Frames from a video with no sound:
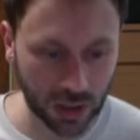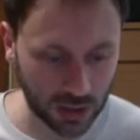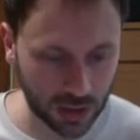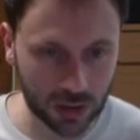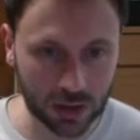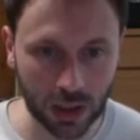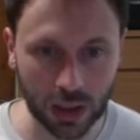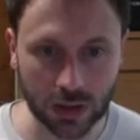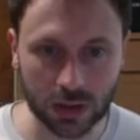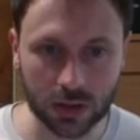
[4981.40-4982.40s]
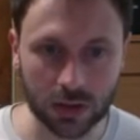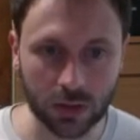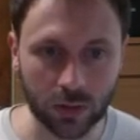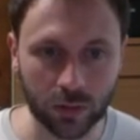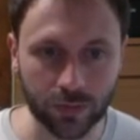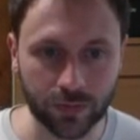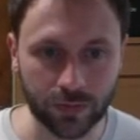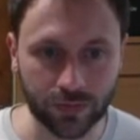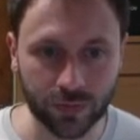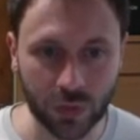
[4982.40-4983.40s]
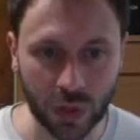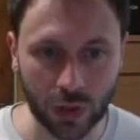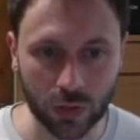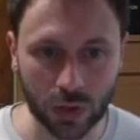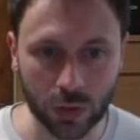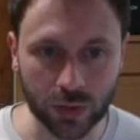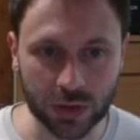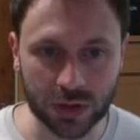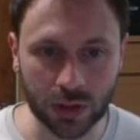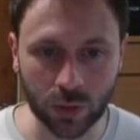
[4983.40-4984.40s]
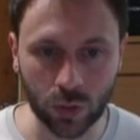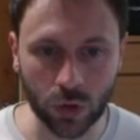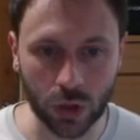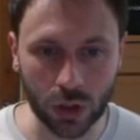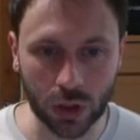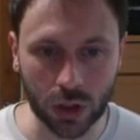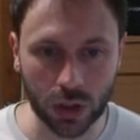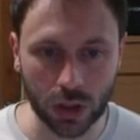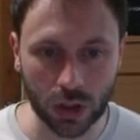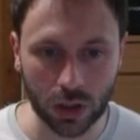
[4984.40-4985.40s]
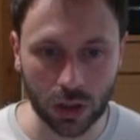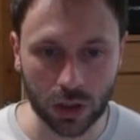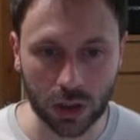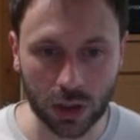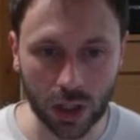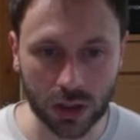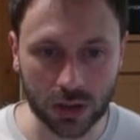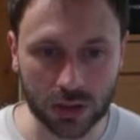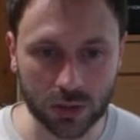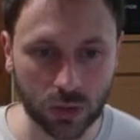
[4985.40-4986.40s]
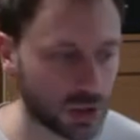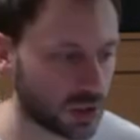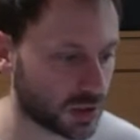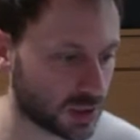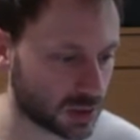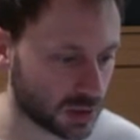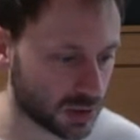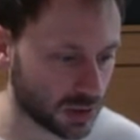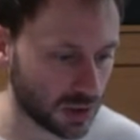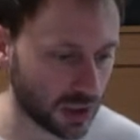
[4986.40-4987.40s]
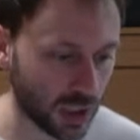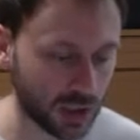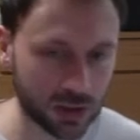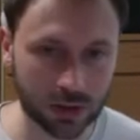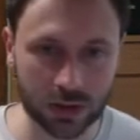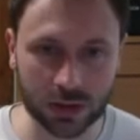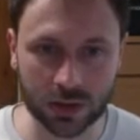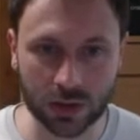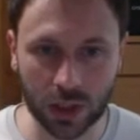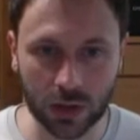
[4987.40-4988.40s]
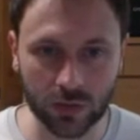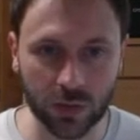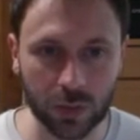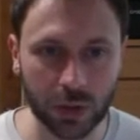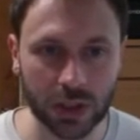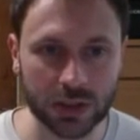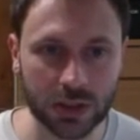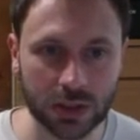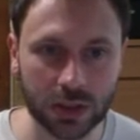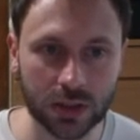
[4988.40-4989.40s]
think that we will be seeing more like artists working digitally and just kind of embracing the